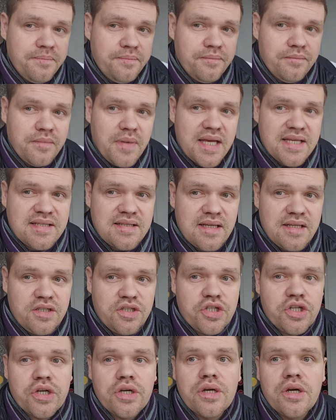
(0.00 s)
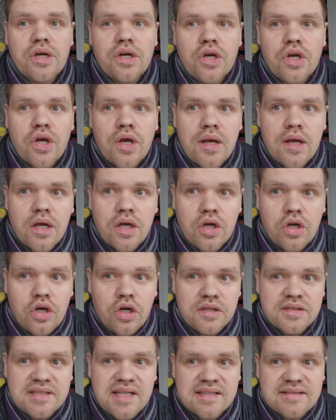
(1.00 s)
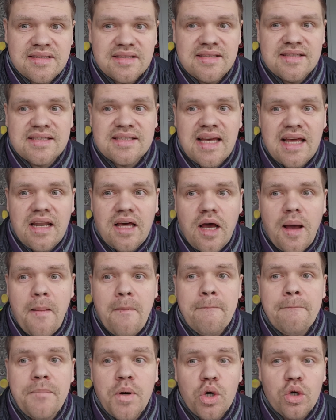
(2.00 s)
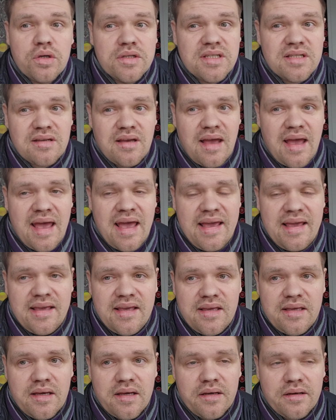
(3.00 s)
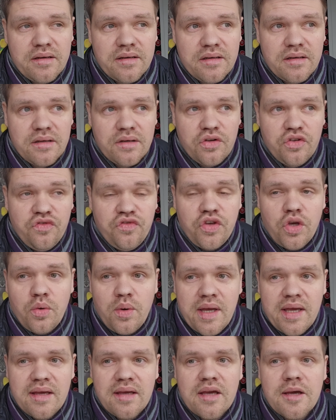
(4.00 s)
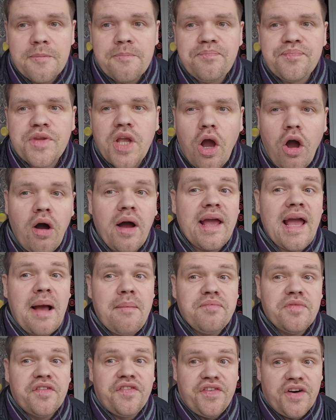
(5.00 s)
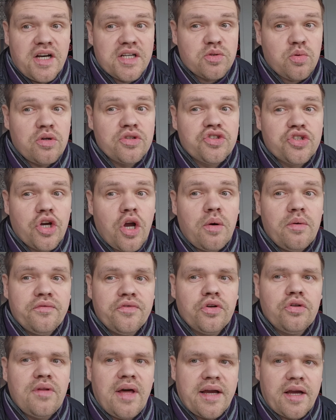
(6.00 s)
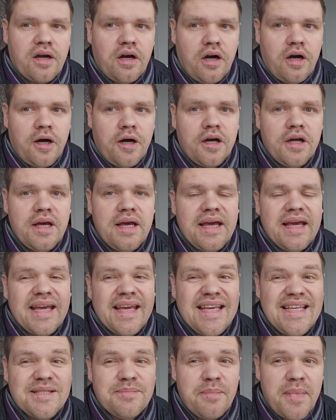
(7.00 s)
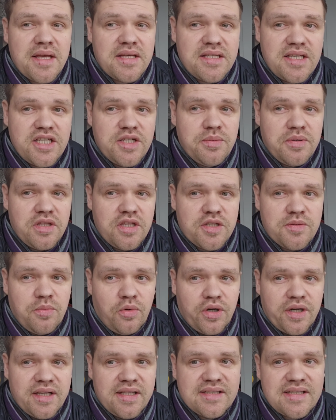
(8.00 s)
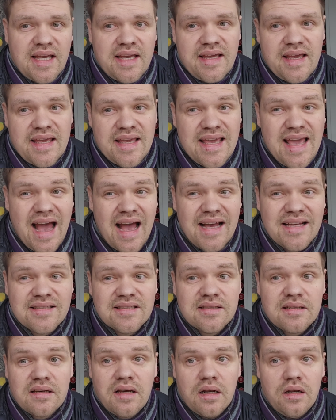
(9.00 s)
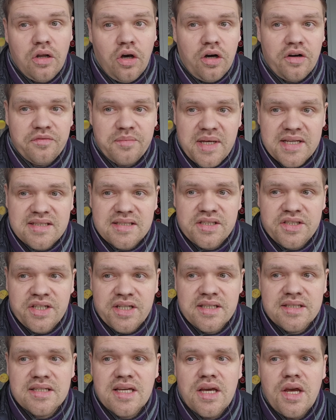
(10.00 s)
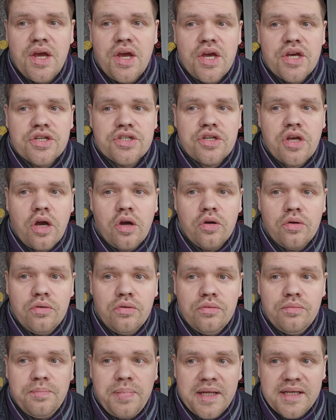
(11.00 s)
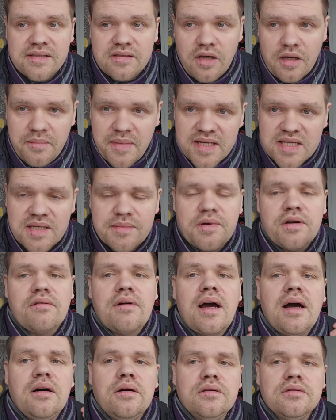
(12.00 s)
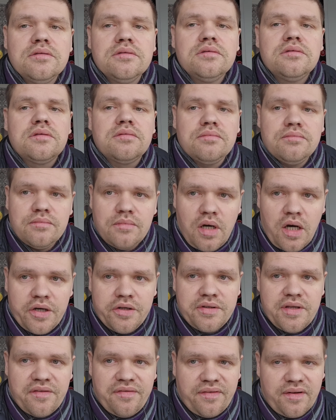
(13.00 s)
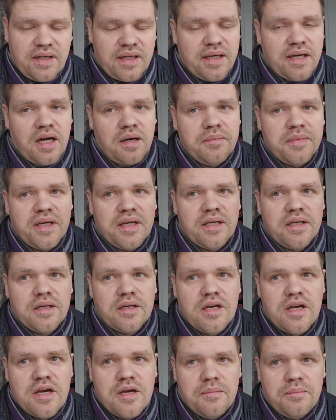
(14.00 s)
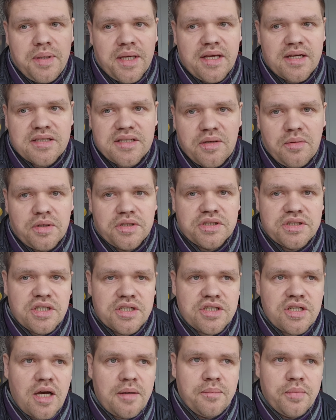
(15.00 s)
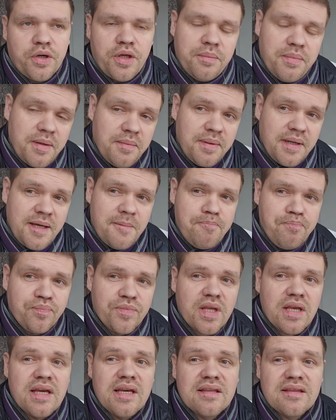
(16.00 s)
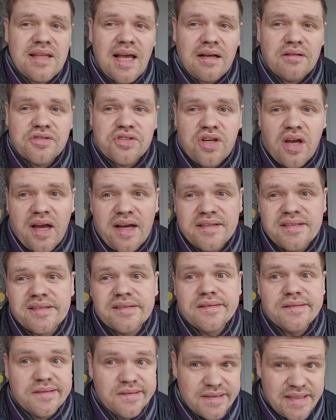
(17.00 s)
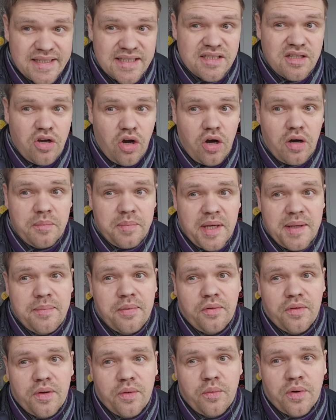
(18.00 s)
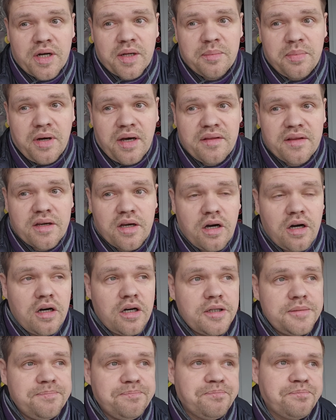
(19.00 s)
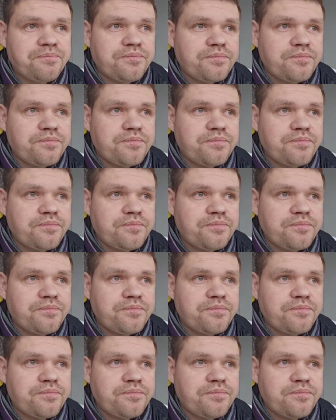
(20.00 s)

message, contacted the seller, booked a viewing. I am the first one to go and view that car. He's messaged me this morning saying he has a lot of messages, so please don't mess him around. Are you definitely coming? Because he wants to start booking people in. Downside, he's got people that want to buy the car.